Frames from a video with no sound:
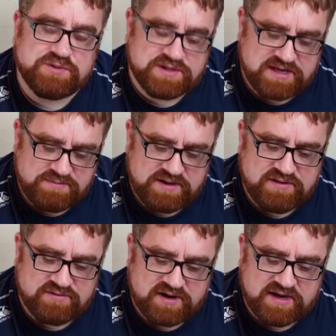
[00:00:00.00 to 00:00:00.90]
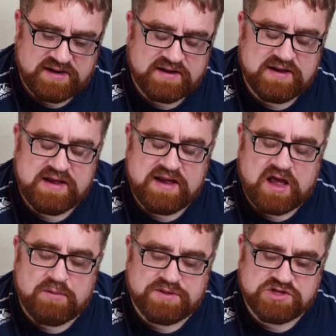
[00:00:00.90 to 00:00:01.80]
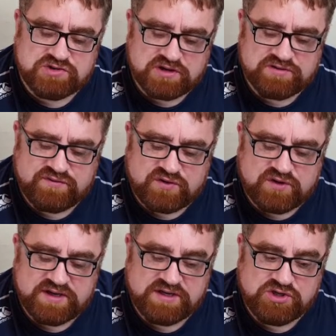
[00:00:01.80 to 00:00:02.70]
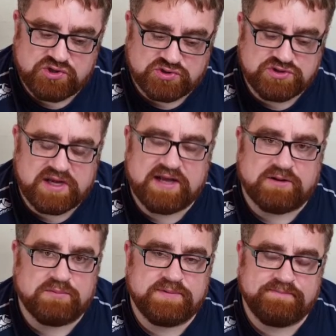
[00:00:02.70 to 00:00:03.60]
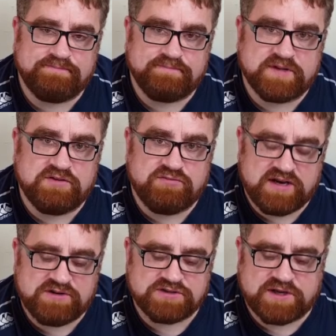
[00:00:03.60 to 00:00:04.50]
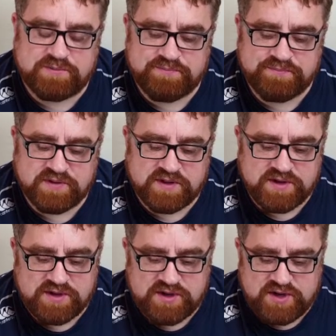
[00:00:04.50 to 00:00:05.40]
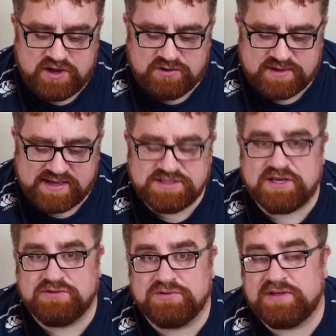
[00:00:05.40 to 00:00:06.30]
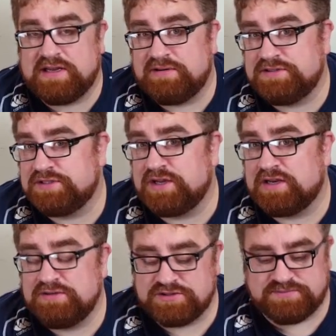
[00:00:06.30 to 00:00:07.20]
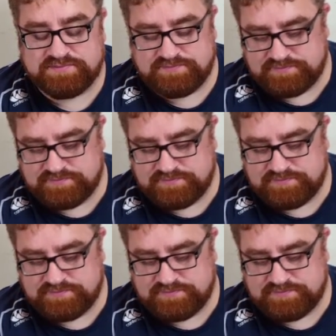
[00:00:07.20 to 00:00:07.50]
With AP 3 and with his strength 4, he does help. He really does help. Okay, so now into the conclusion.